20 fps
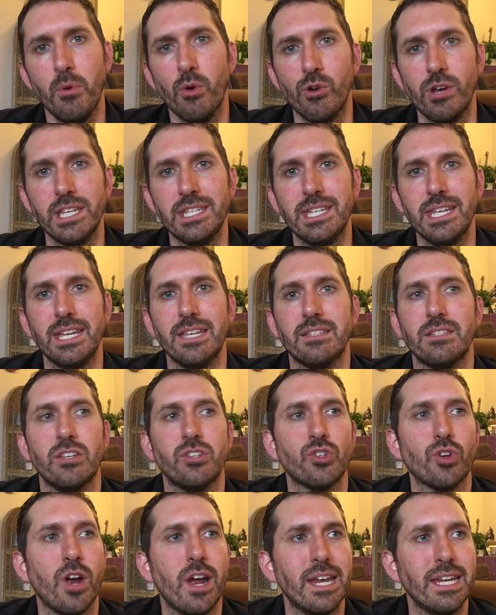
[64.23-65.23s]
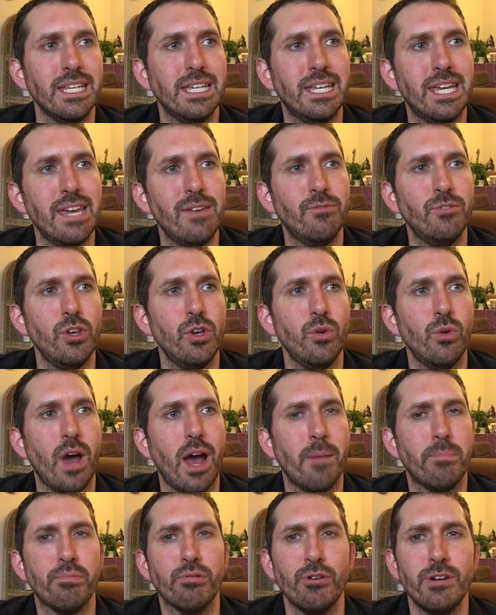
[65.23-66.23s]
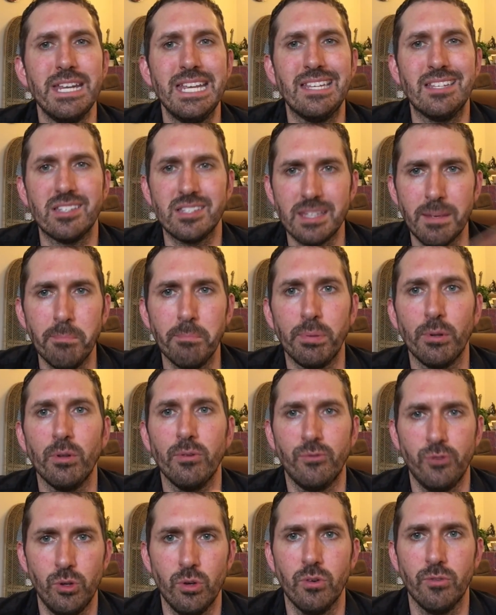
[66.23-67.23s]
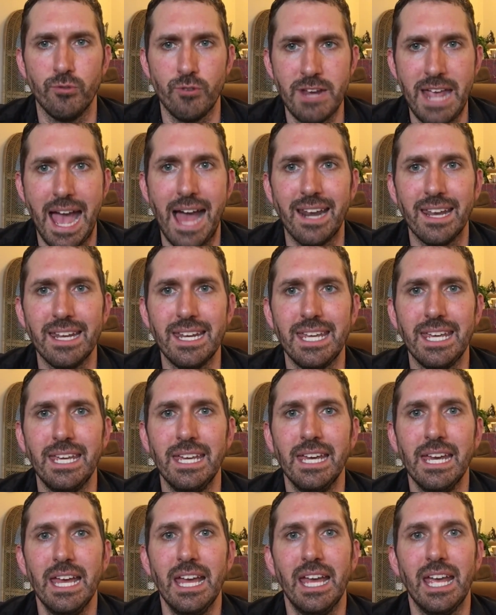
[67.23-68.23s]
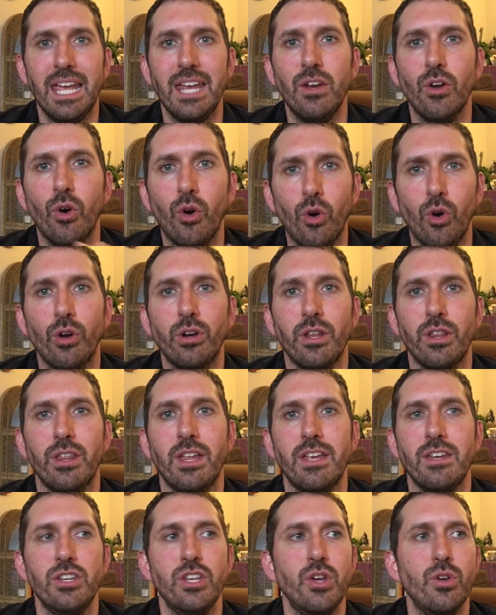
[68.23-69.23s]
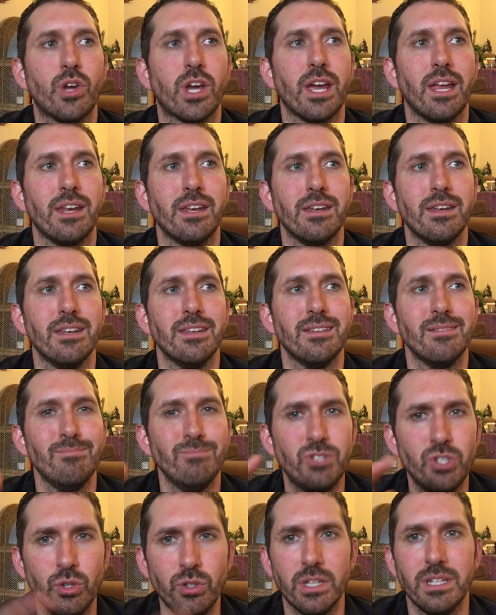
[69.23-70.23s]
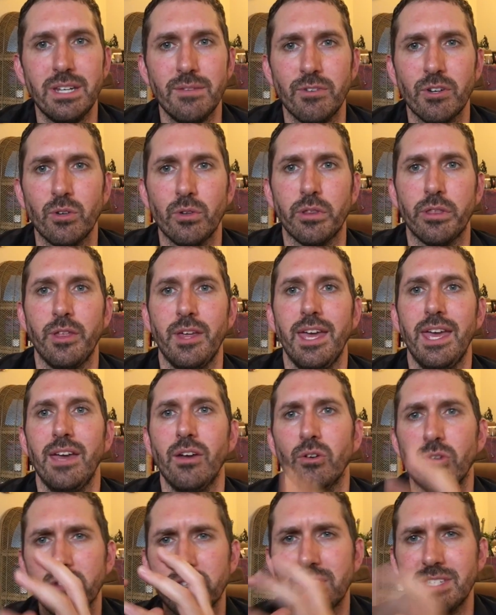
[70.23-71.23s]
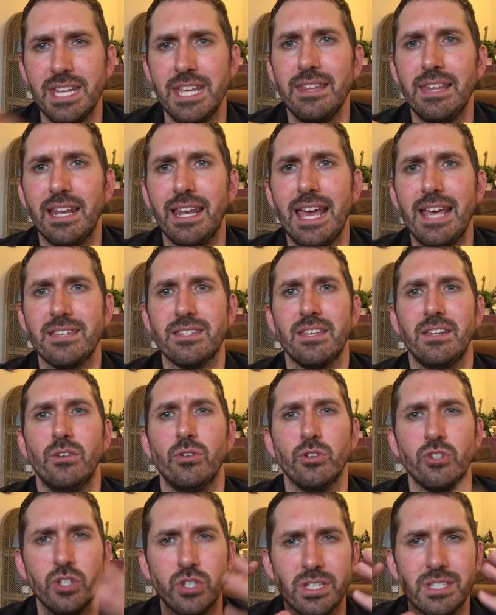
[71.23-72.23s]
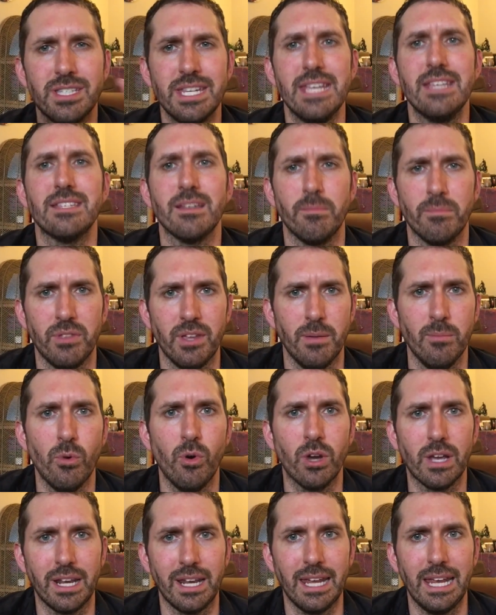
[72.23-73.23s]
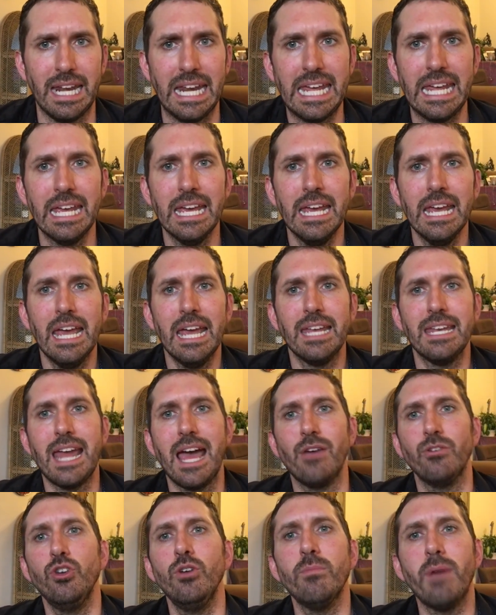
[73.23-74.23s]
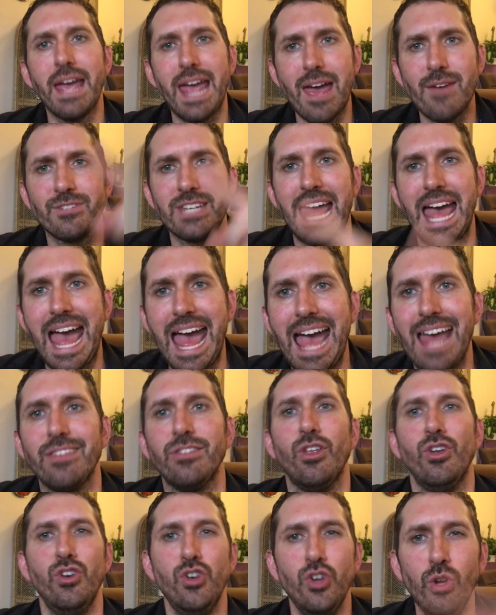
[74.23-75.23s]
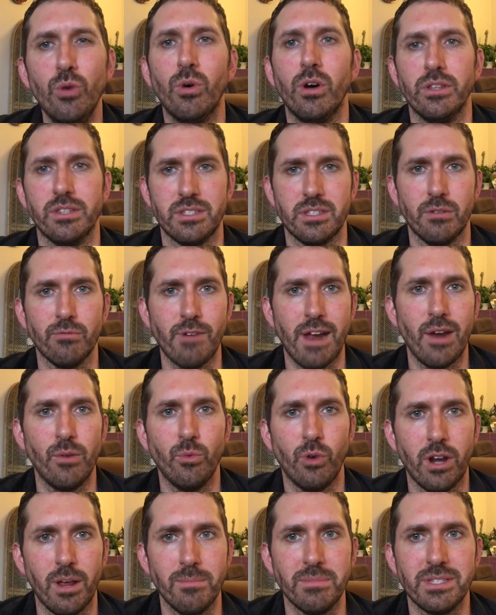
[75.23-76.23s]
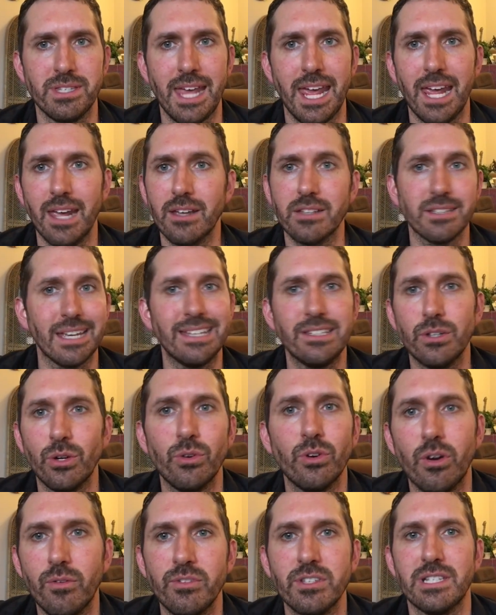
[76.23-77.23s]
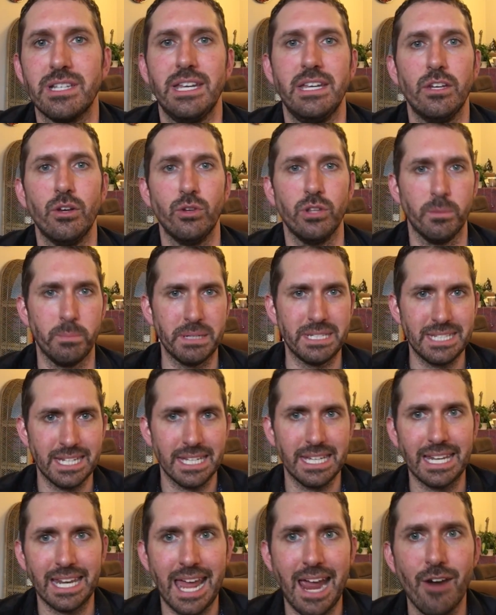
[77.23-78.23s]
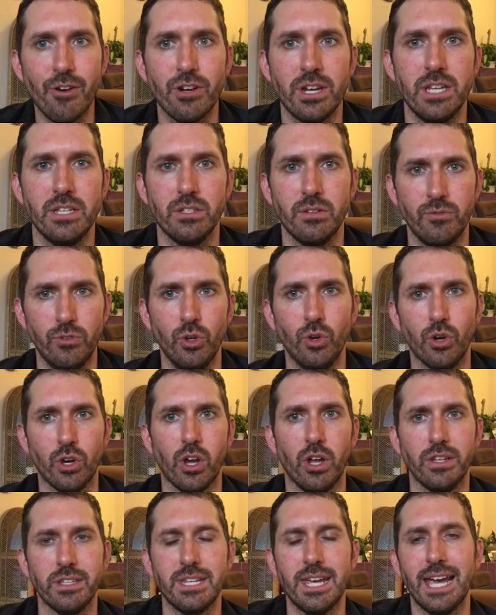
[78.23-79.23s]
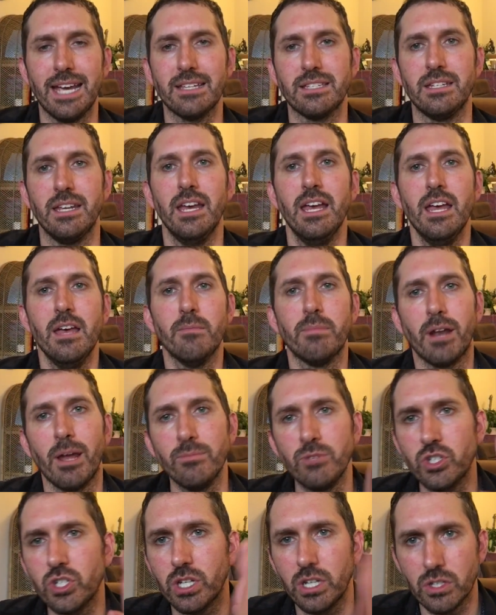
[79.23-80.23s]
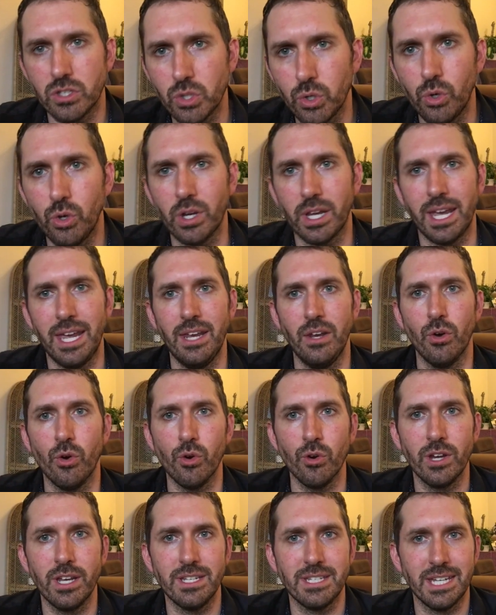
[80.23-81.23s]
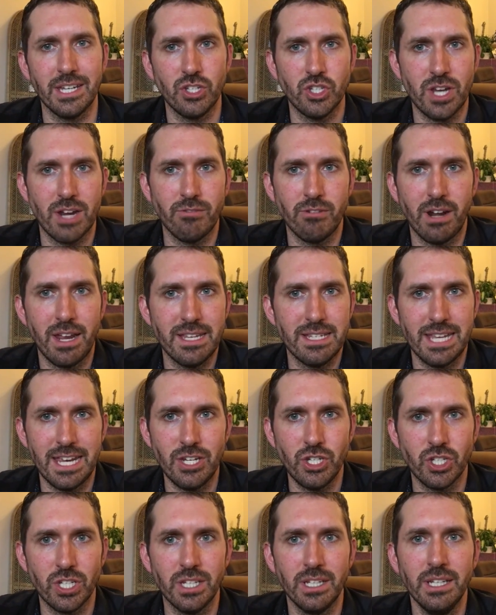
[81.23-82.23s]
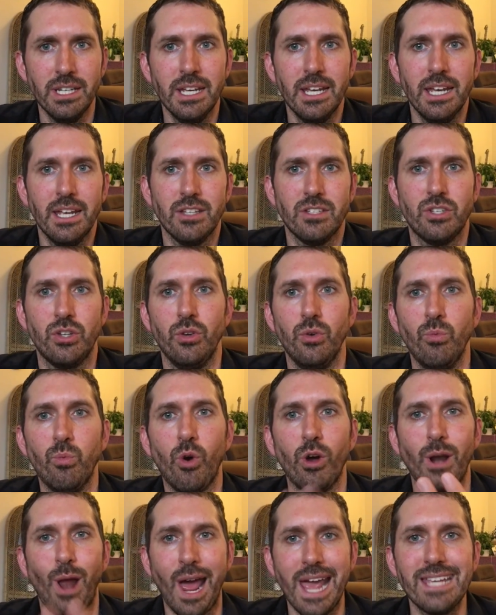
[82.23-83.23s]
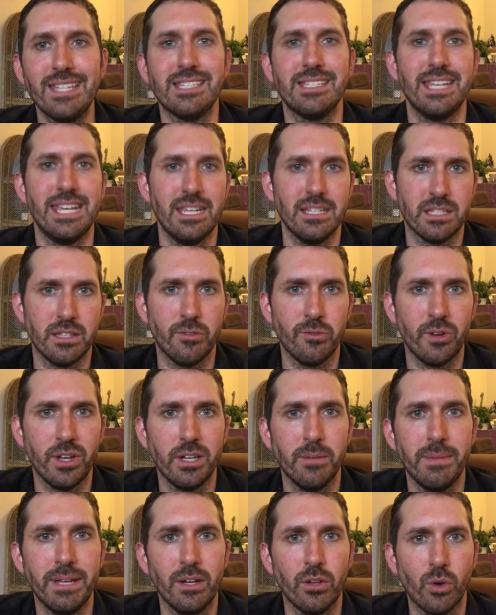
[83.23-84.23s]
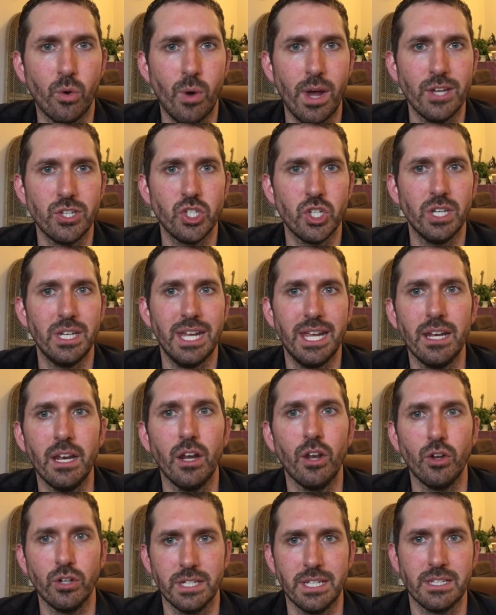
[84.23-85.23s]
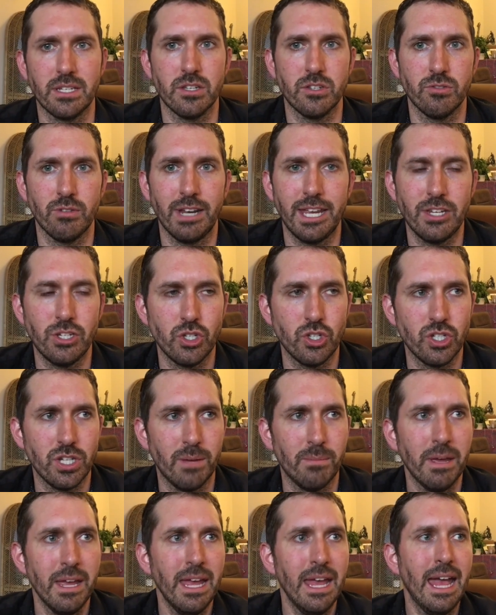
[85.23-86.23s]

orienting is to try and give you a pretty simple view of reality in order that you can do the difficult thing or see the lesson or just see something more clearly. Now, you might have to add the nuance around what I'm saying because I don't obviously know the particularities of your context, but I'm just going to talk in orienting generalization to what I see as the fundamental question in a long distance relationship.